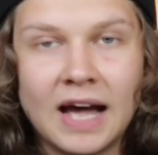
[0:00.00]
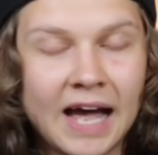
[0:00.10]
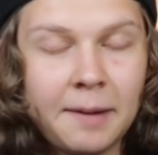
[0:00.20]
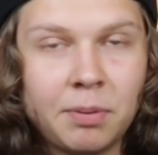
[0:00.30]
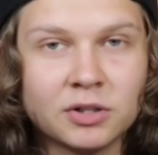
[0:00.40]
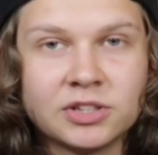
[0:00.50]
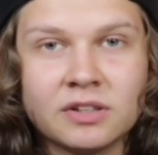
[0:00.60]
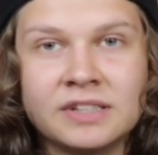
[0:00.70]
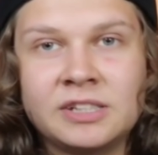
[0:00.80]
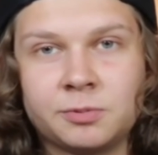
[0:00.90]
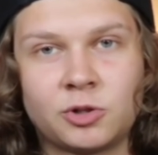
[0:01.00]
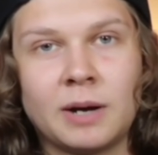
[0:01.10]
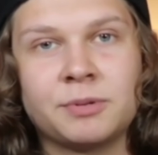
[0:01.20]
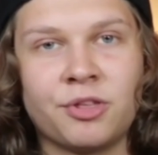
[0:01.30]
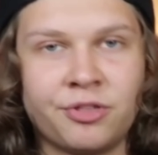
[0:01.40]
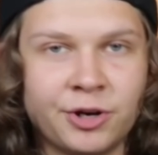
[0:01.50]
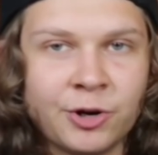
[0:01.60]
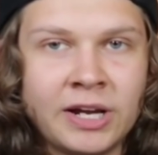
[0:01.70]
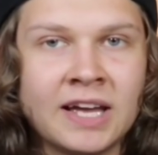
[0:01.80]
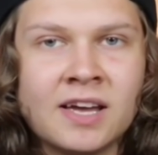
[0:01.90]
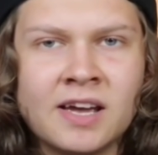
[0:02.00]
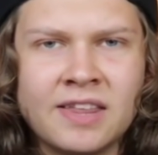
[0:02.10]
I personally subscribe to the theory